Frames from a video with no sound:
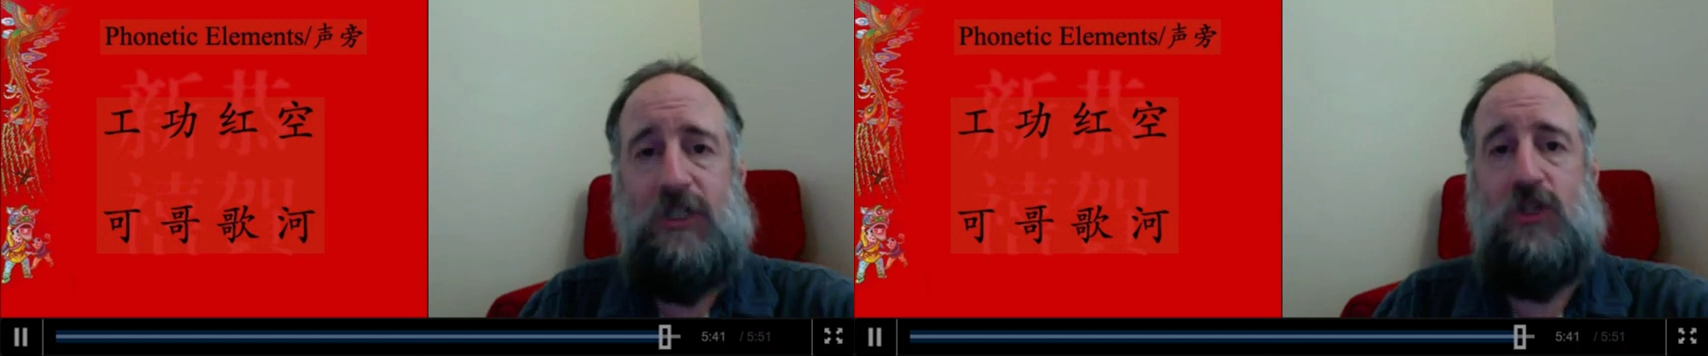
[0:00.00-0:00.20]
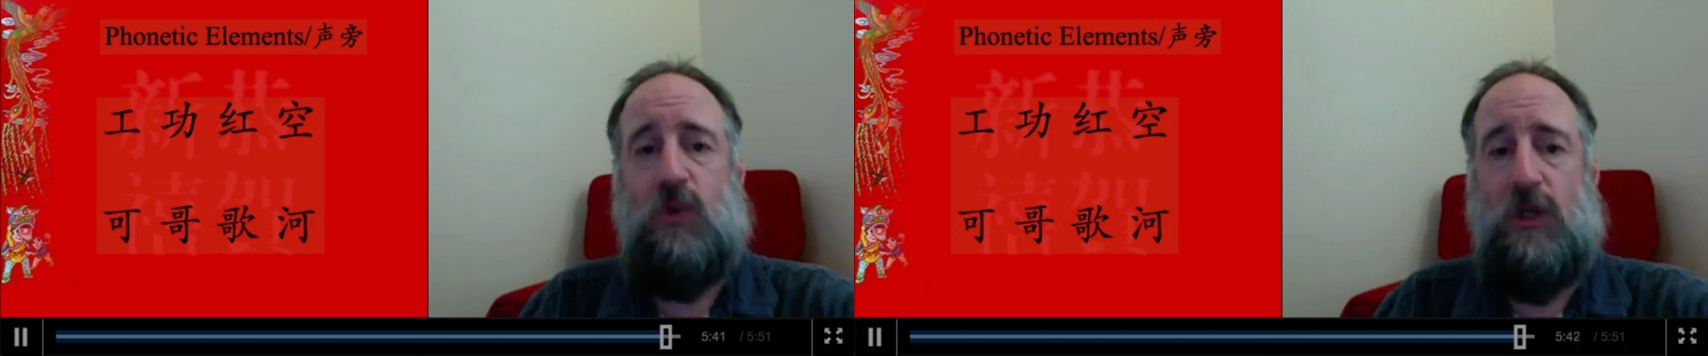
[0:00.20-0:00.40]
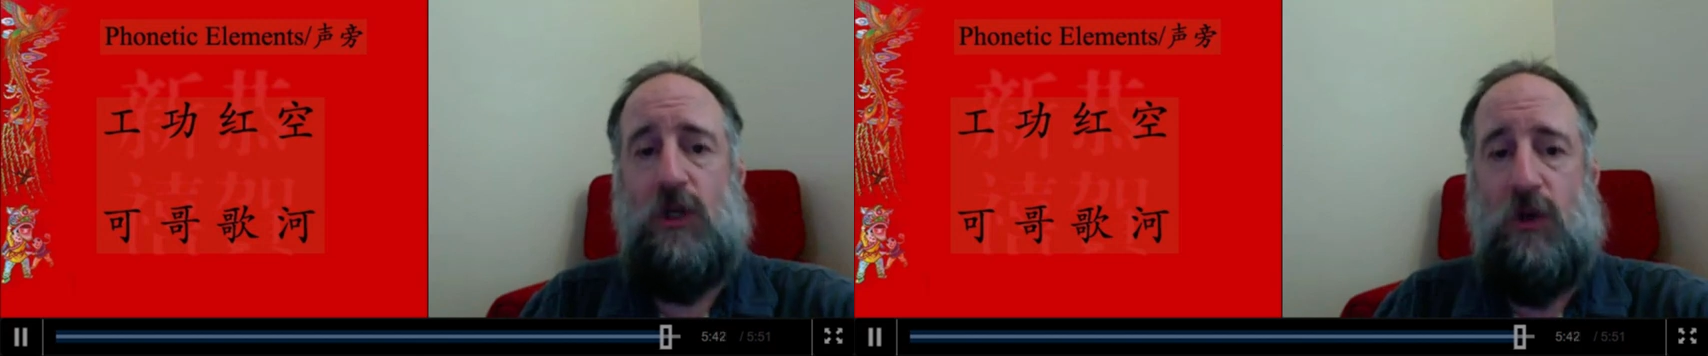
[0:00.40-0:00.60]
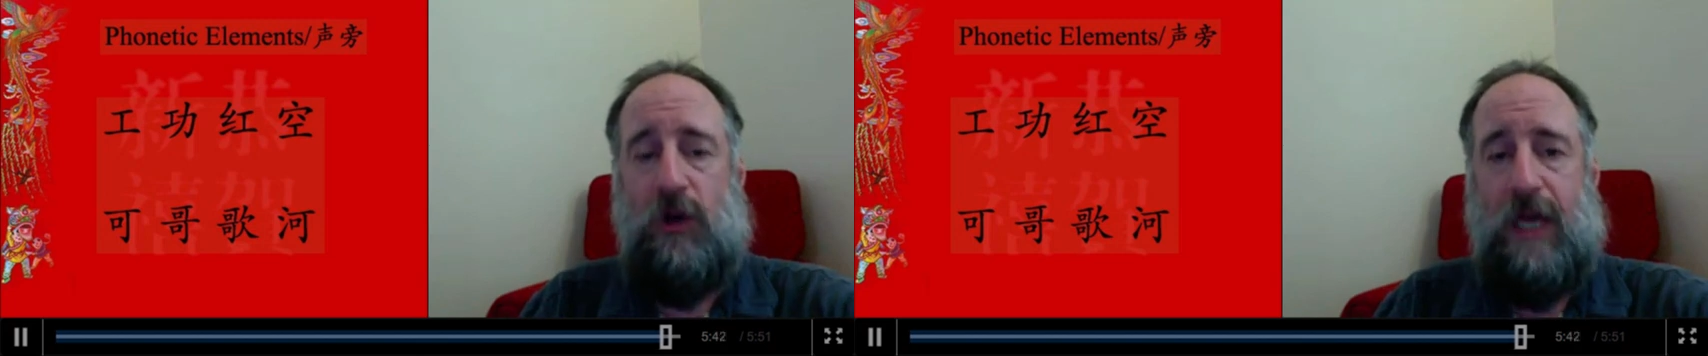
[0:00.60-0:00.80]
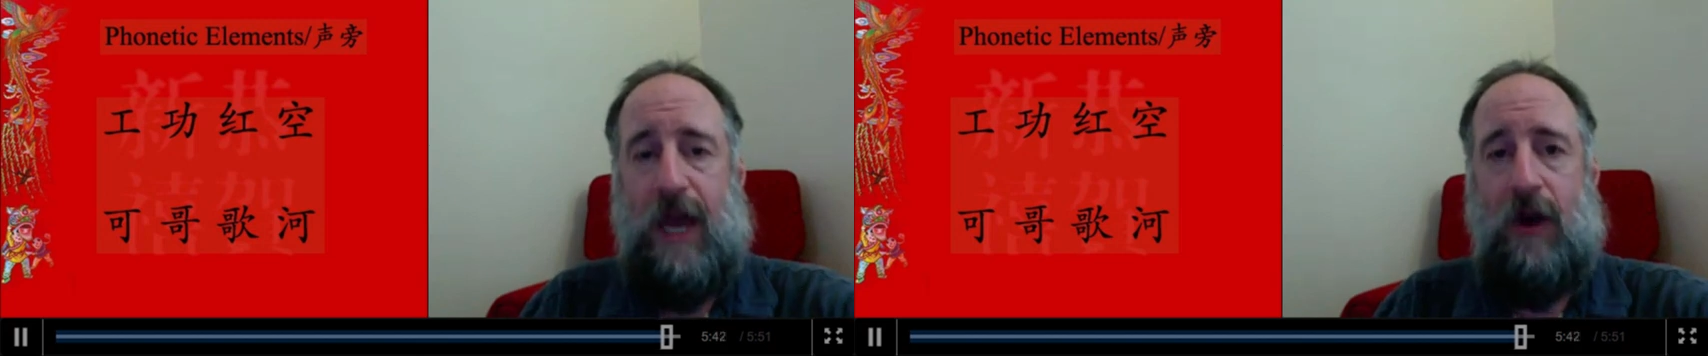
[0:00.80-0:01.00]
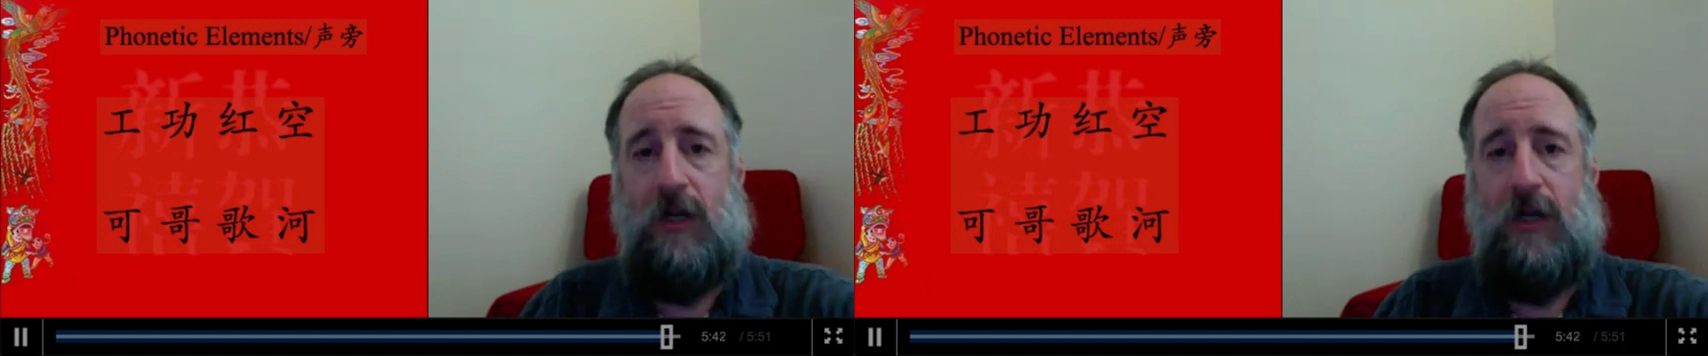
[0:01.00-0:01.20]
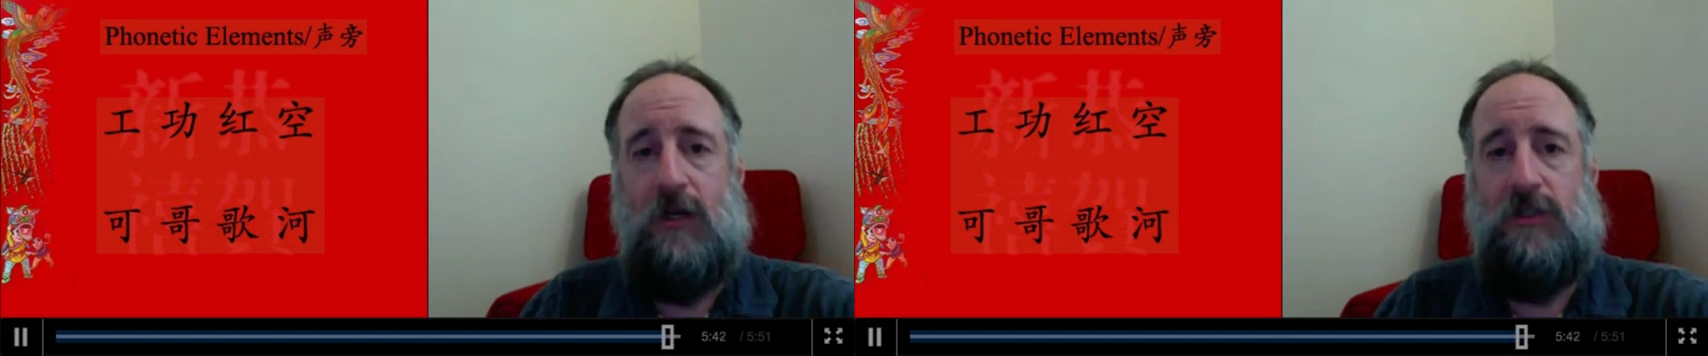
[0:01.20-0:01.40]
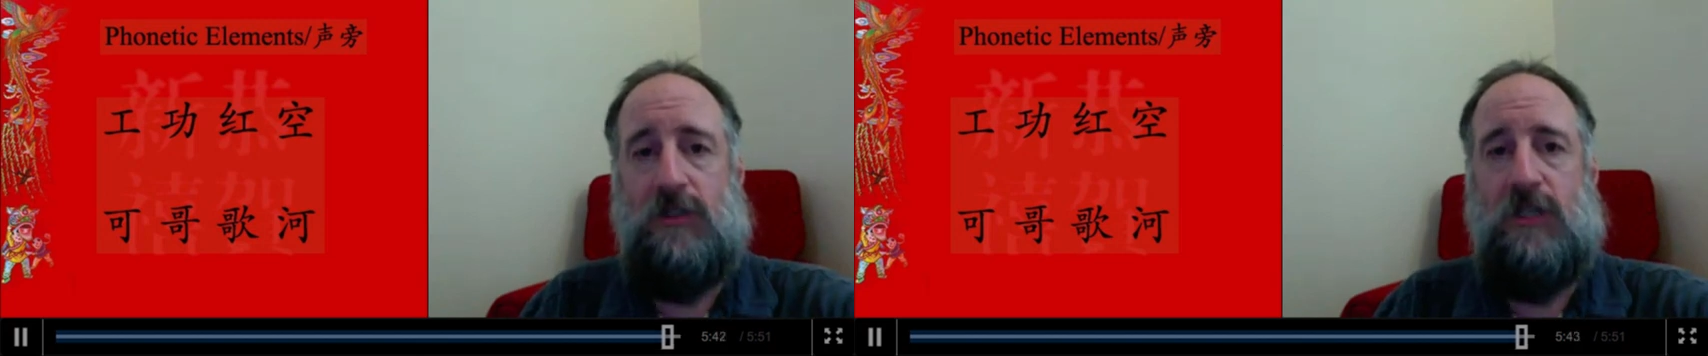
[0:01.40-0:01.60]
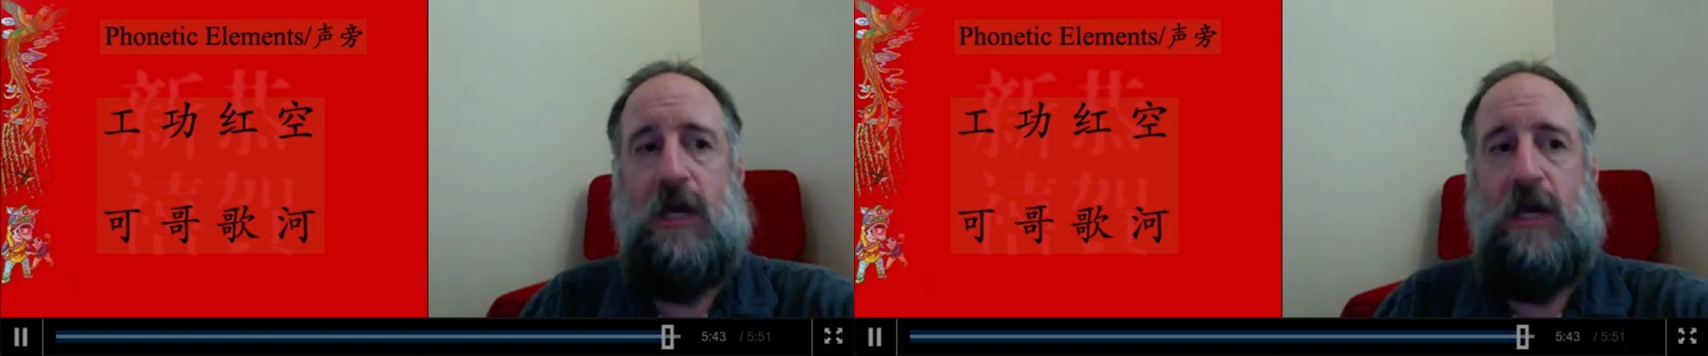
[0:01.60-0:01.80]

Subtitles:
to when you're learning characters,